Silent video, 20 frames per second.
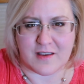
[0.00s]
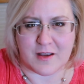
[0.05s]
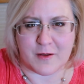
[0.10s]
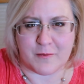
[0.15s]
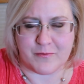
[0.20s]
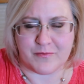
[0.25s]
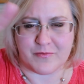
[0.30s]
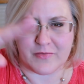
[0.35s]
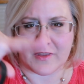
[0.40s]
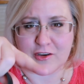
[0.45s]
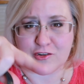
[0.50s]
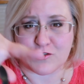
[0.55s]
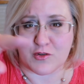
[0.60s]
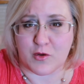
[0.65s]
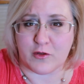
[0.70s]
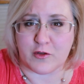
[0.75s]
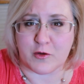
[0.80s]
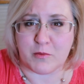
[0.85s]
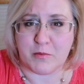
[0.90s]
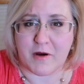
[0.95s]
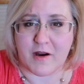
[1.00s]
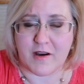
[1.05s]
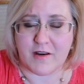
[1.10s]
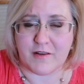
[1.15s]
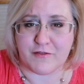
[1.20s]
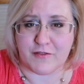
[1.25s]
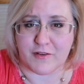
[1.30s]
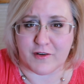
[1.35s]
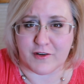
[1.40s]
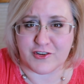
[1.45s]
a, um, a shoulder
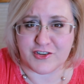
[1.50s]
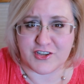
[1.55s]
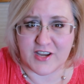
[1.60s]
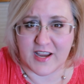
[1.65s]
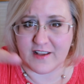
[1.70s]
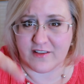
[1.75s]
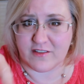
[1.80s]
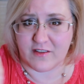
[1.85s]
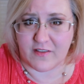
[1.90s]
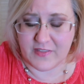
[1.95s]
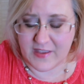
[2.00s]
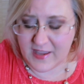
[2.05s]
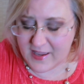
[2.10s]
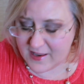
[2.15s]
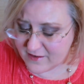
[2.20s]
part for chains on the